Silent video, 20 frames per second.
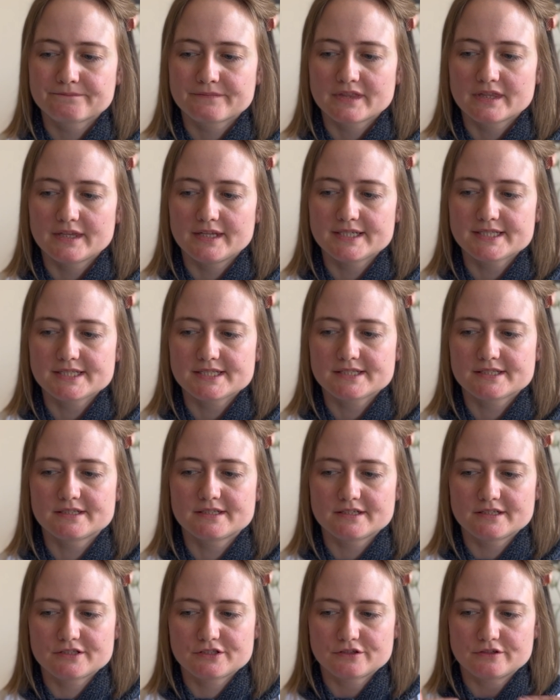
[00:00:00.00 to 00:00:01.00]
This is
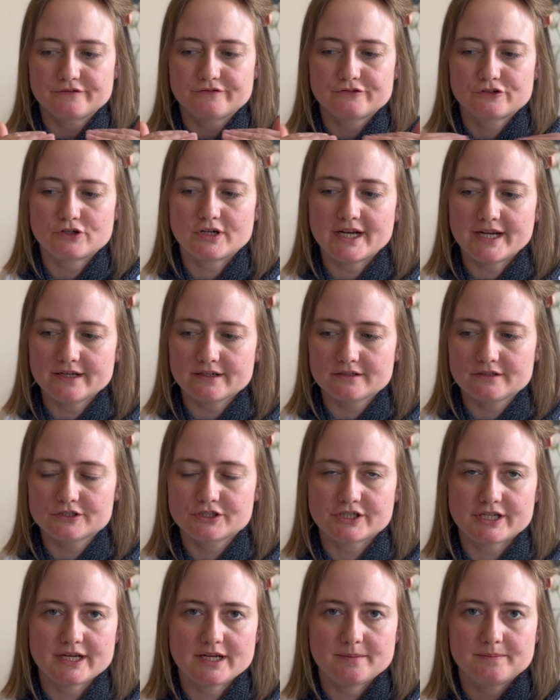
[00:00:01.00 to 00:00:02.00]
a sort of
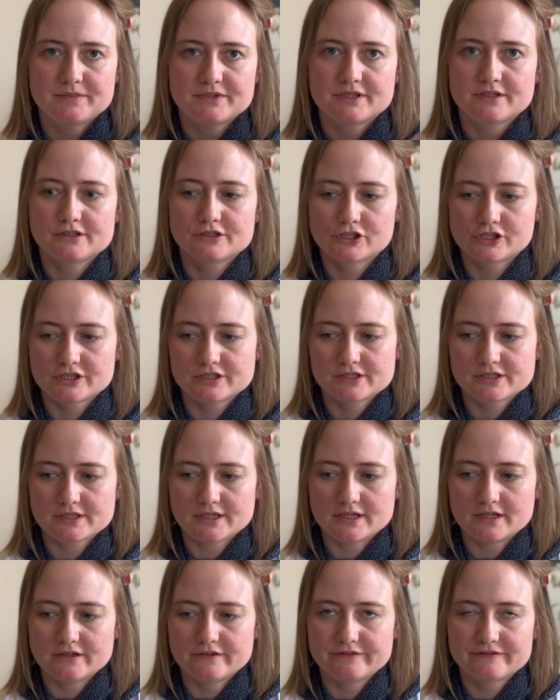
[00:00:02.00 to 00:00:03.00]
triangle-shaped
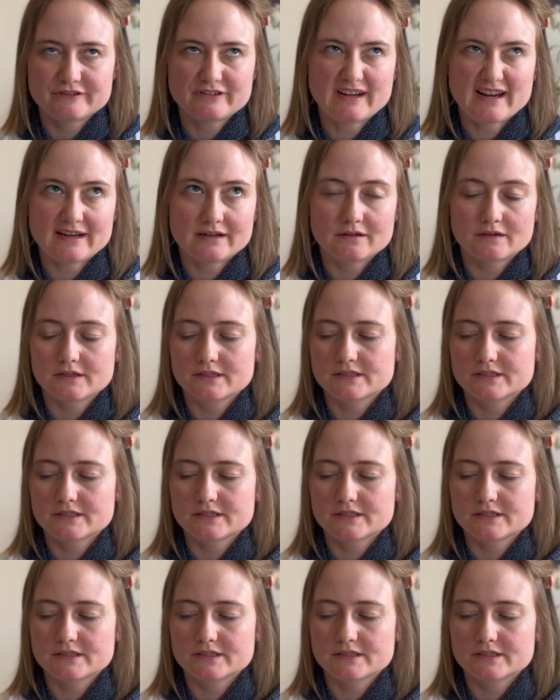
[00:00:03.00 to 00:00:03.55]
scarf, triangular